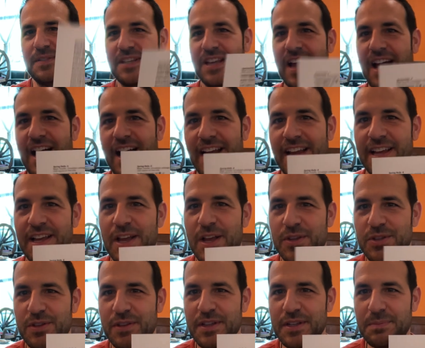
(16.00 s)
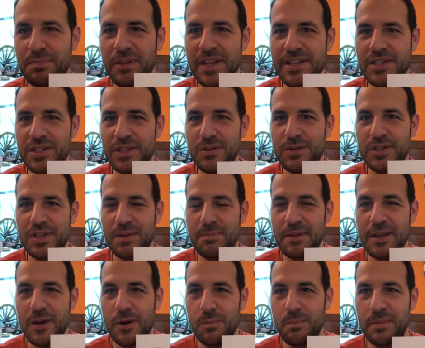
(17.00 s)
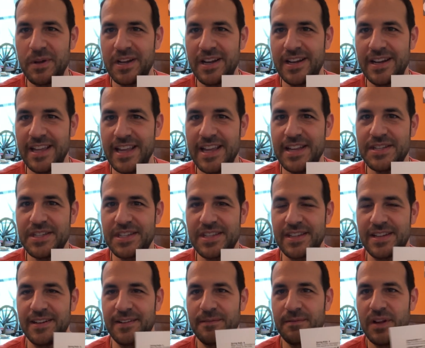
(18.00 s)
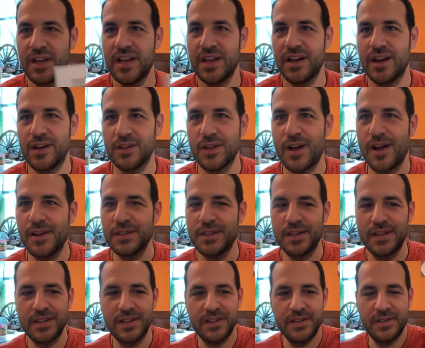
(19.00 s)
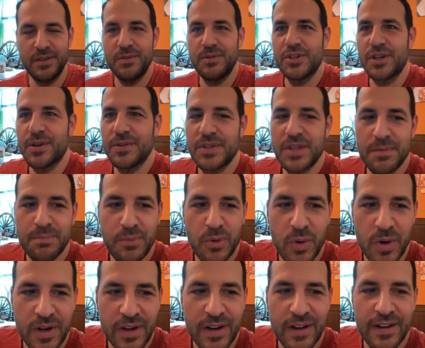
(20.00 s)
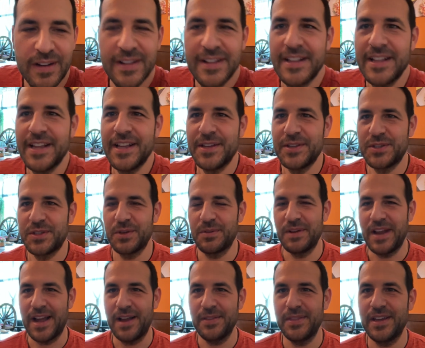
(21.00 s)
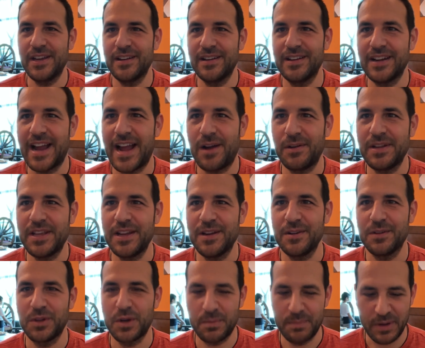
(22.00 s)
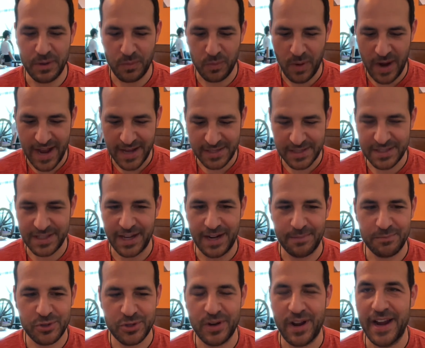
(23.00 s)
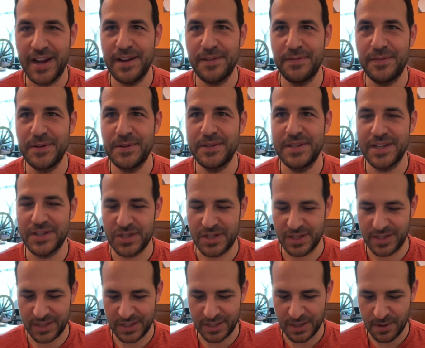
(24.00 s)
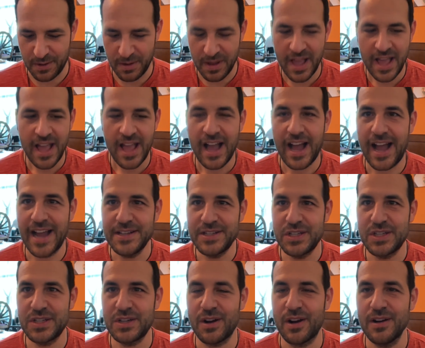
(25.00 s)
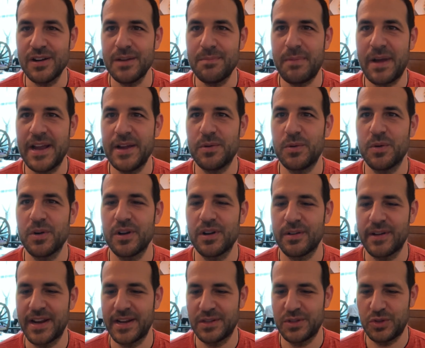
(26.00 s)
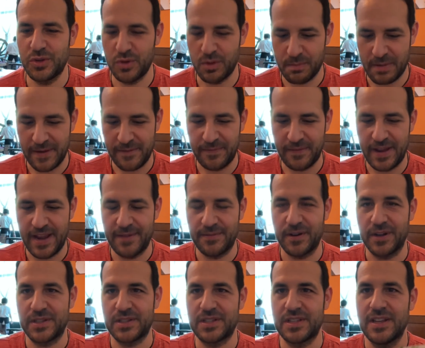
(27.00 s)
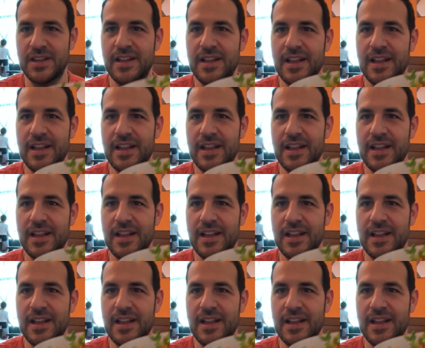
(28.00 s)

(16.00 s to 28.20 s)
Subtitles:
Thai. So this place used to be open in Easton along the New Jersey border. So now they're out here a little bit west and I'm trying a few dishes. So I started by ordering two of my favorites.